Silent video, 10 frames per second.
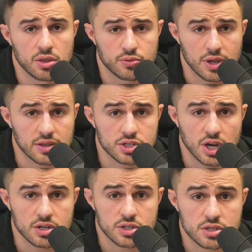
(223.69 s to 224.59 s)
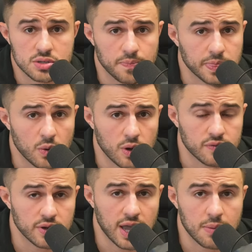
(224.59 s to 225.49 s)
three of the judges
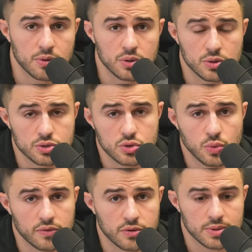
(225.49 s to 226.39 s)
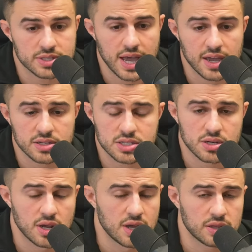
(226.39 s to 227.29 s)
went for Gabriel and two went for
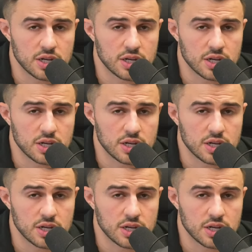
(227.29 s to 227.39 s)
Mateus.